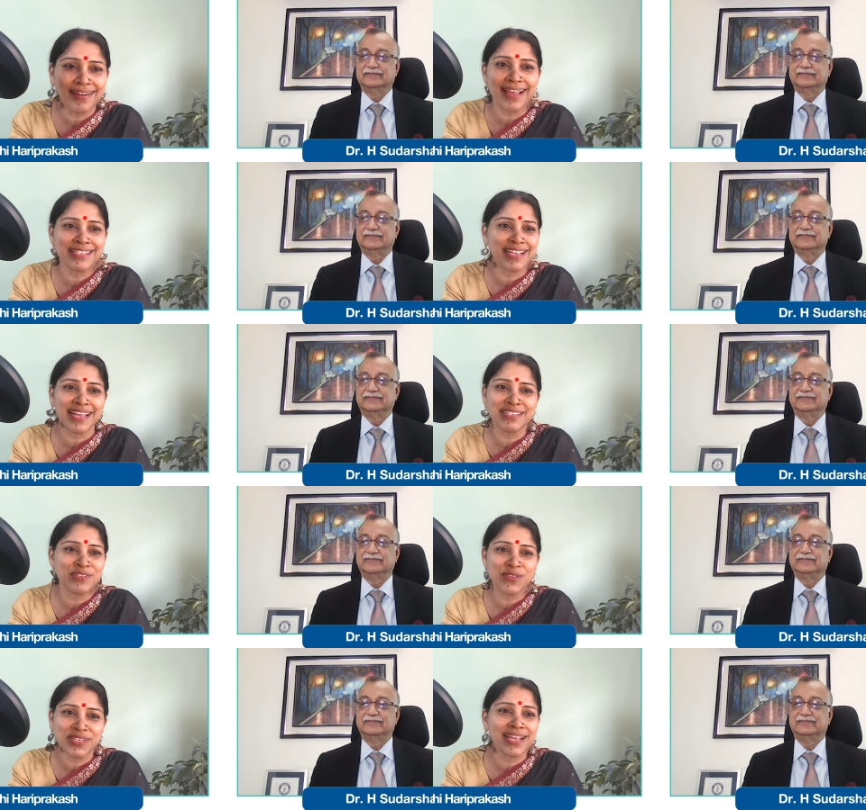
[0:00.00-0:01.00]
Speaker 1: as as
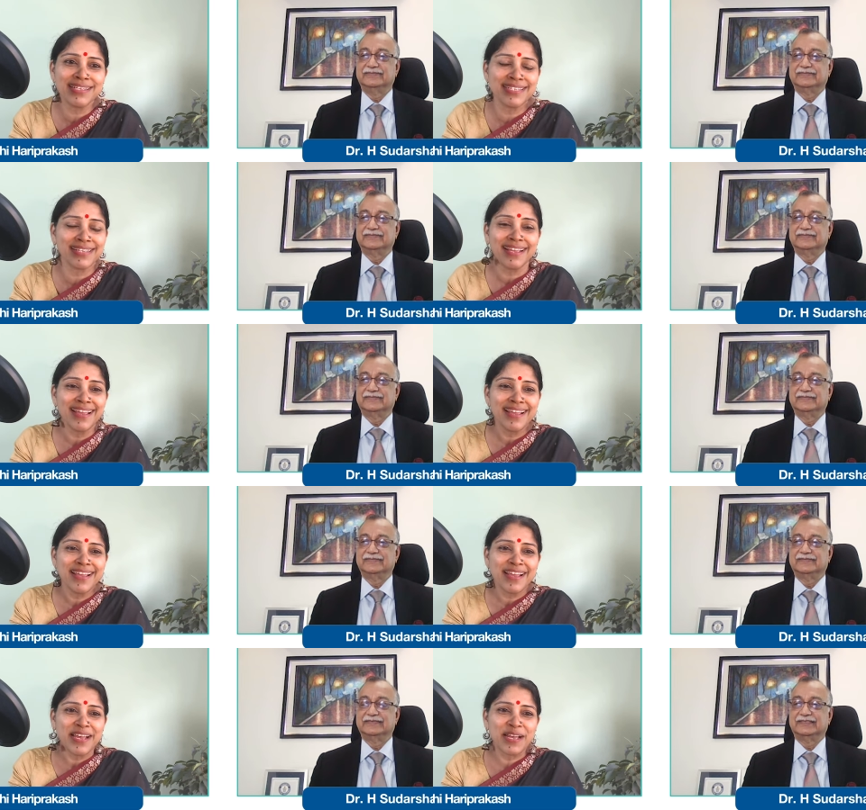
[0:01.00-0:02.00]
a society.
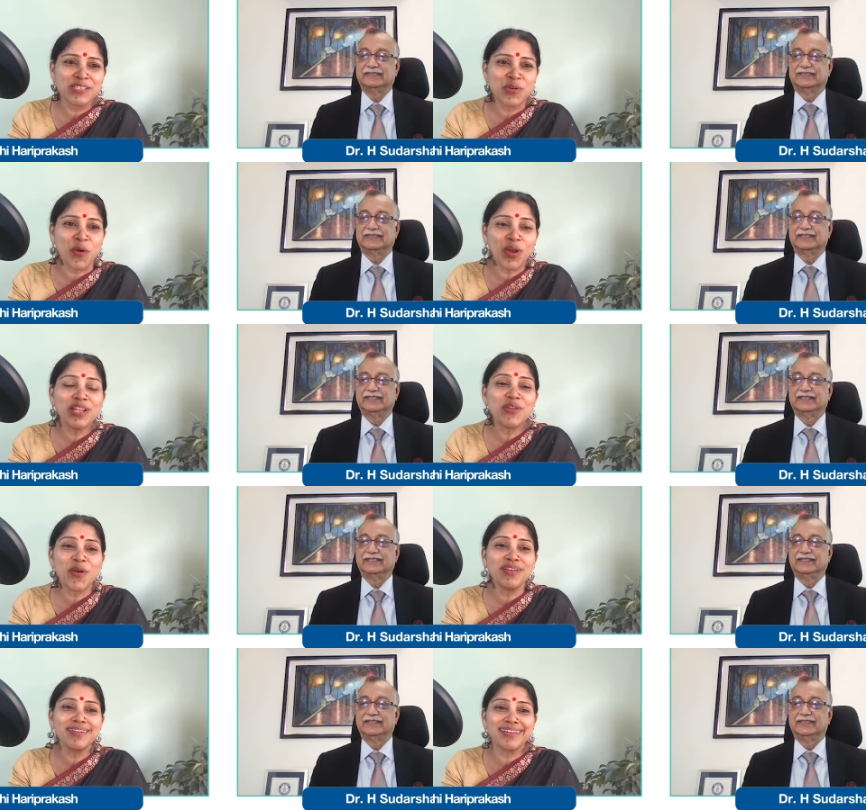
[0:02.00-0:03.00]
Uh, so all in
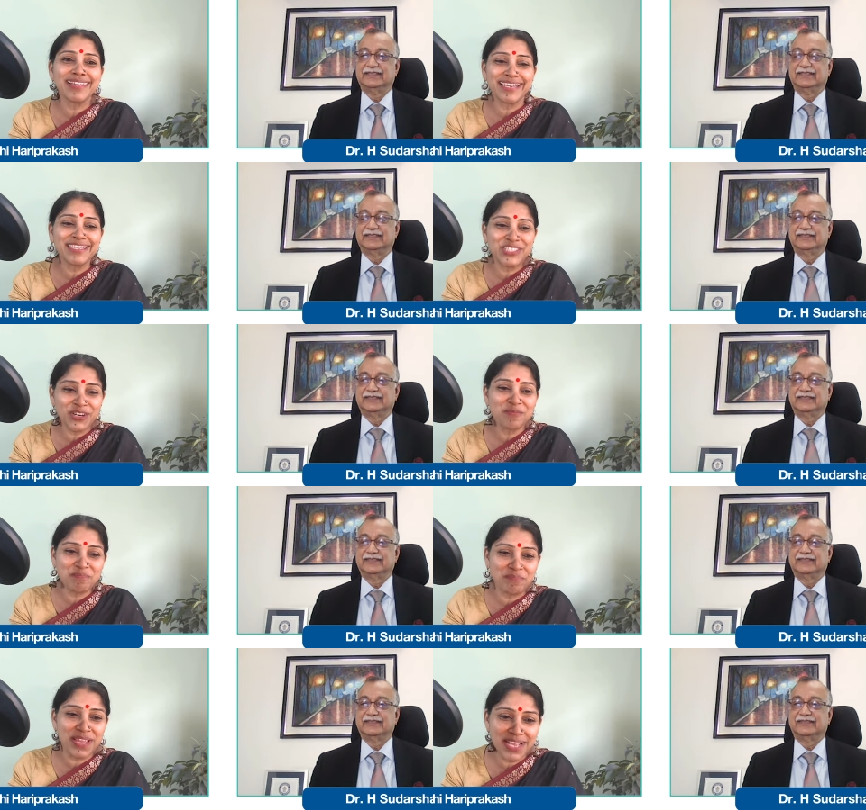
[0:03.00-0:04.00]
all, it, it
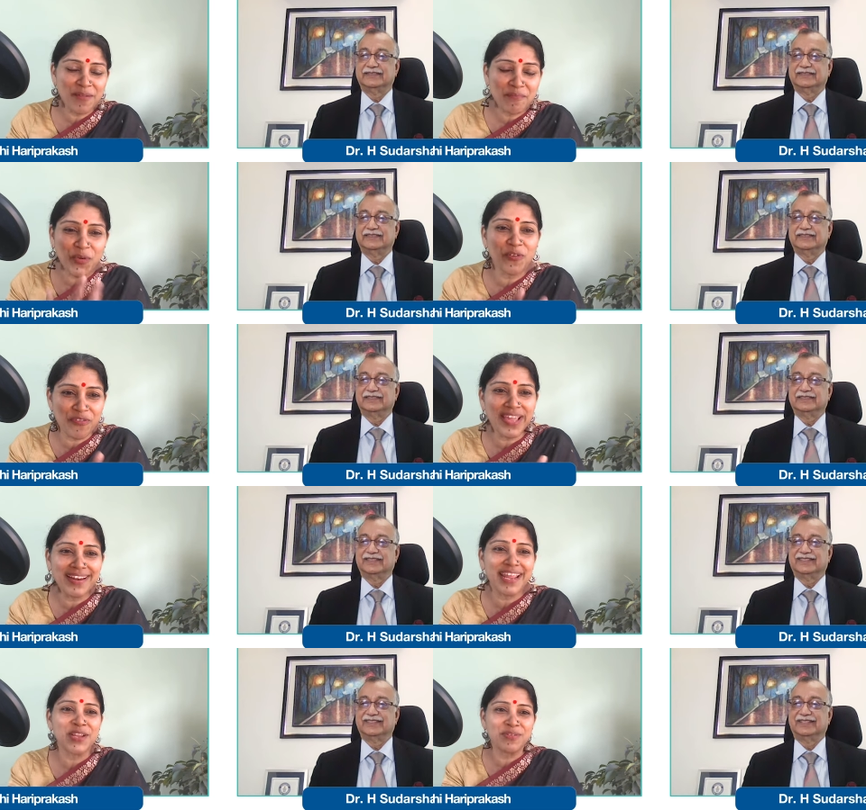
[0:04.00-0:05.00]
should become more
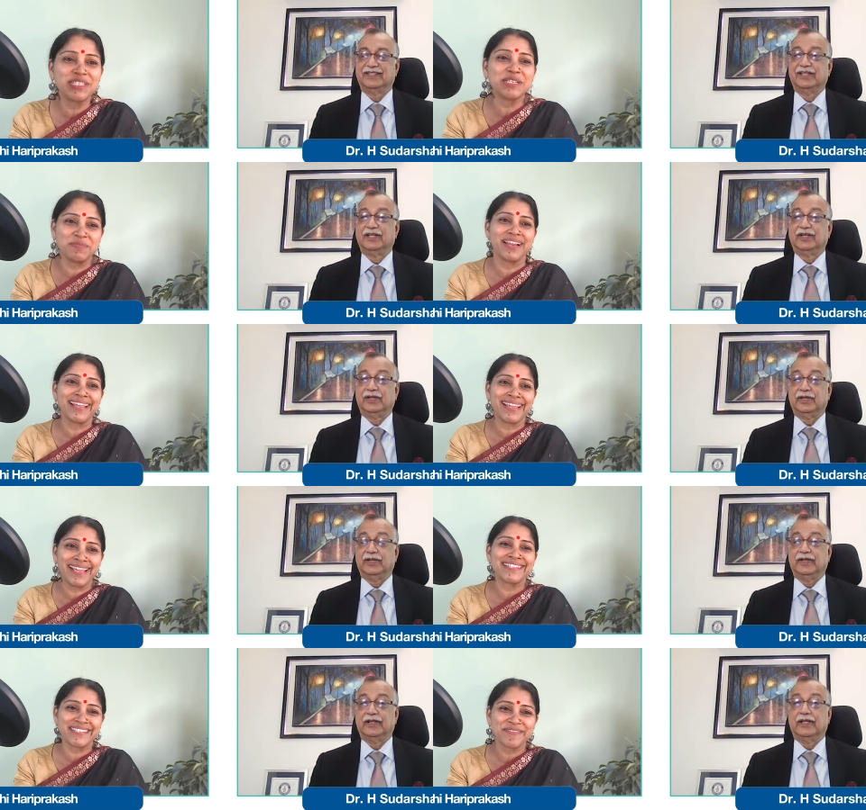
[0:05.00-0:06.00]
fair and equitable, I
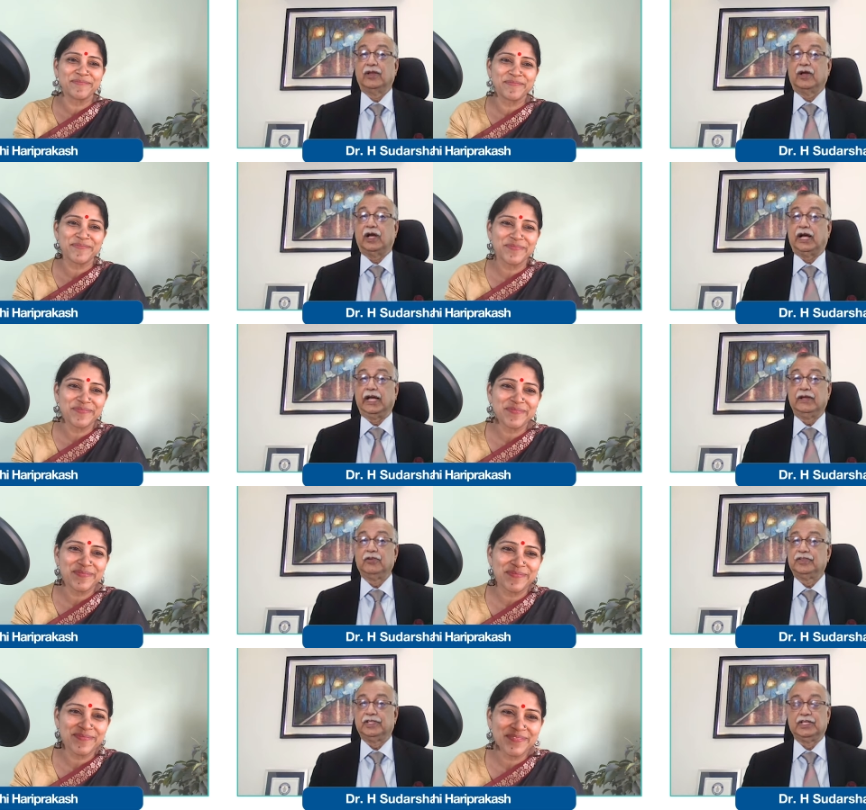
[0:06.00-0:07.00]
guess.
Speaker 2: No,
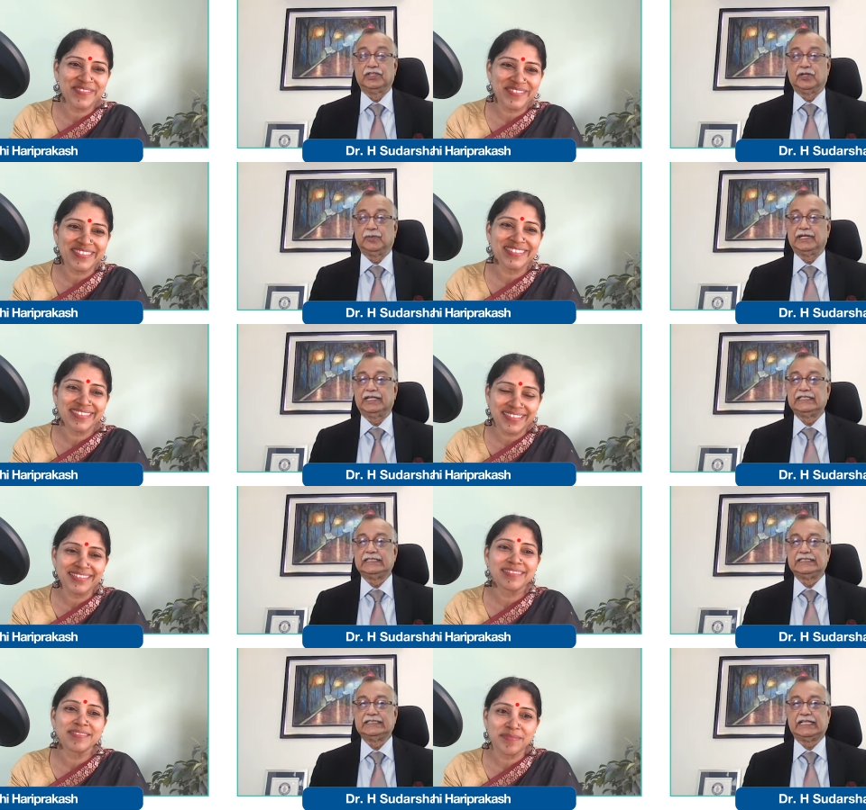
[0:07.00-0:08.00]
I would think so, but
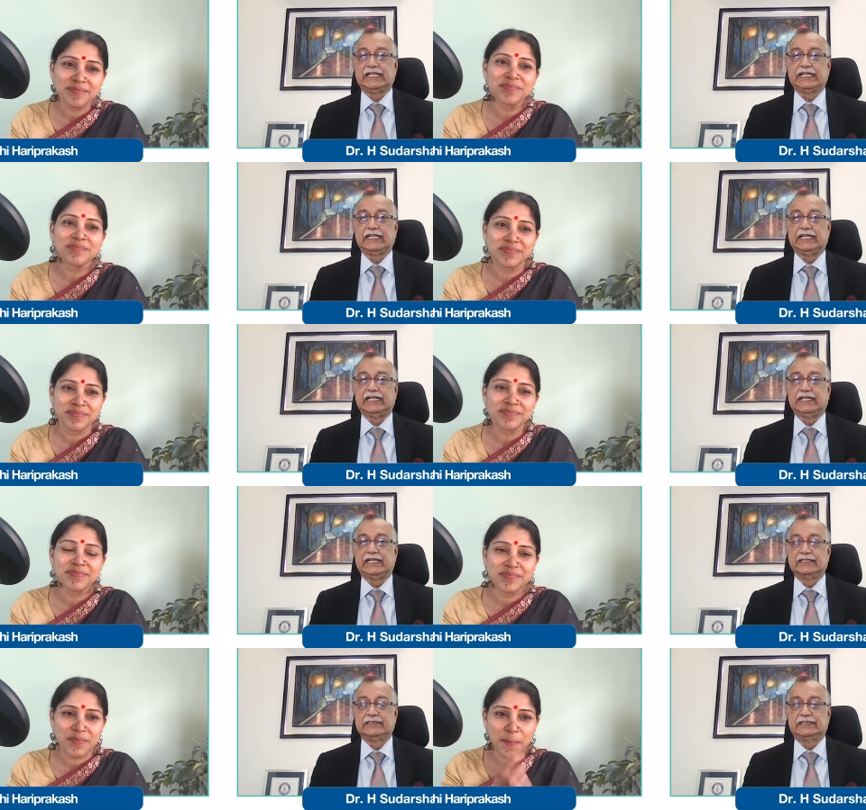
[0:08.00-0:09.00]
it, these are
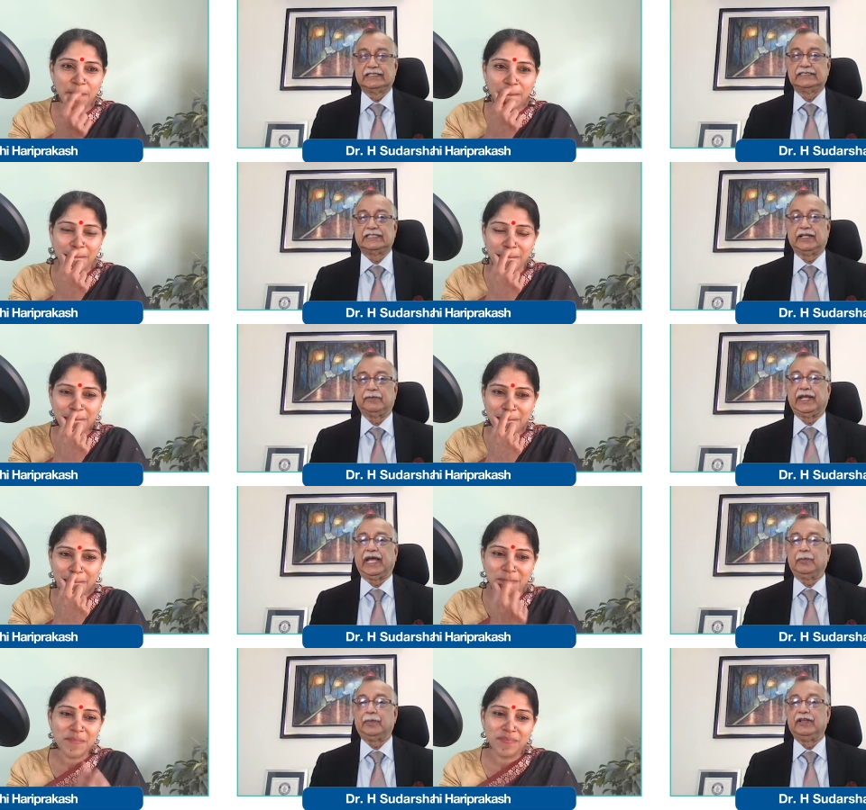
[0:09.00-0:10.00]
uh, things that have
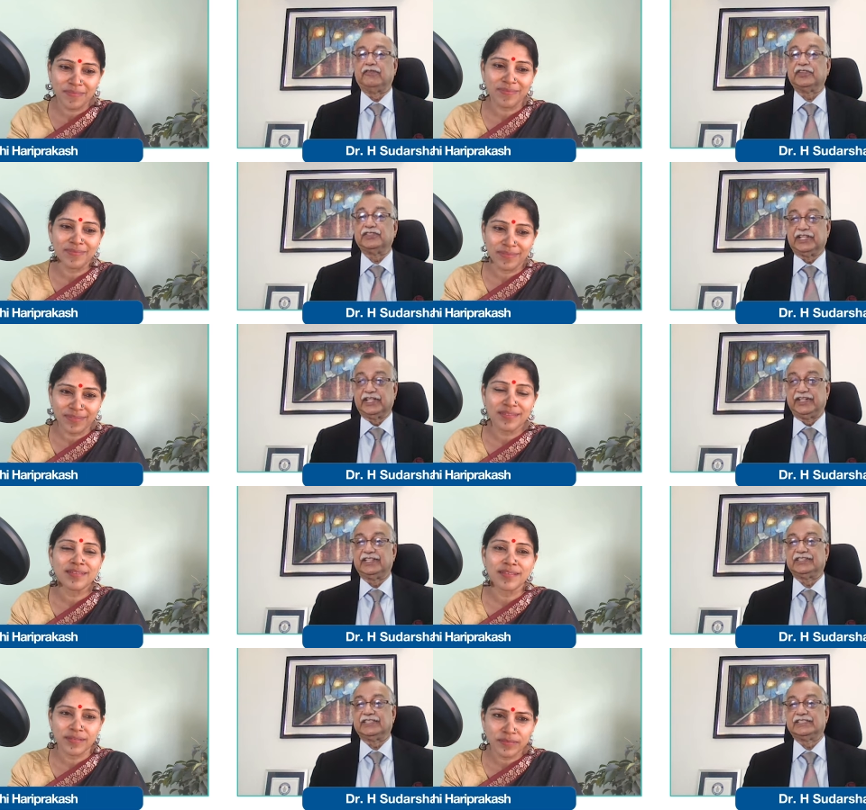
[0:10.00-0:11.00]
been happening for
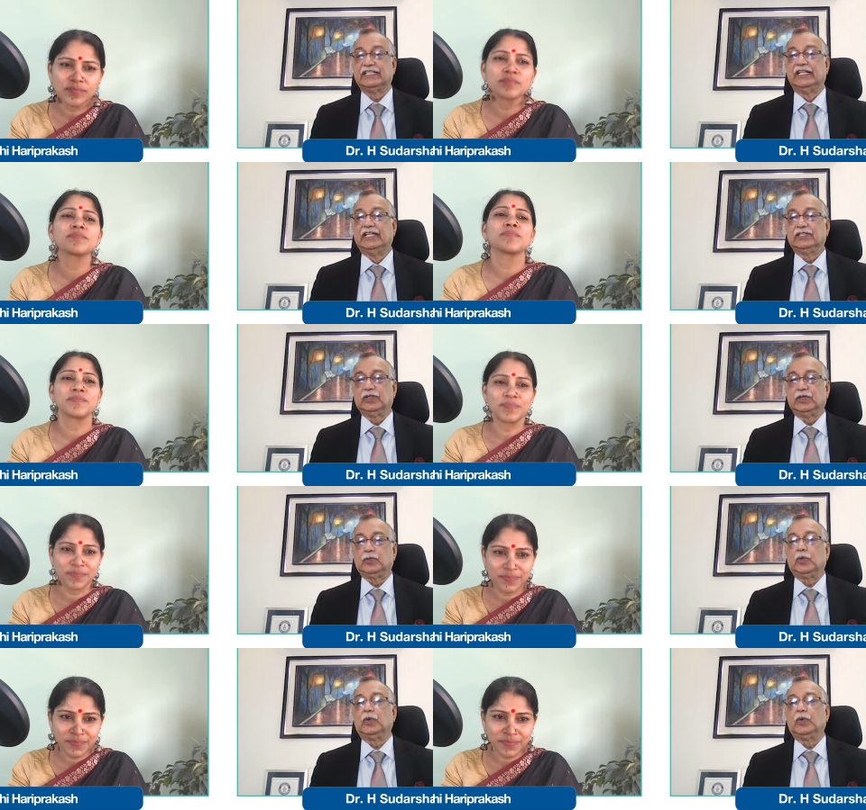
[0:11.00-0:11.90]
generations. So it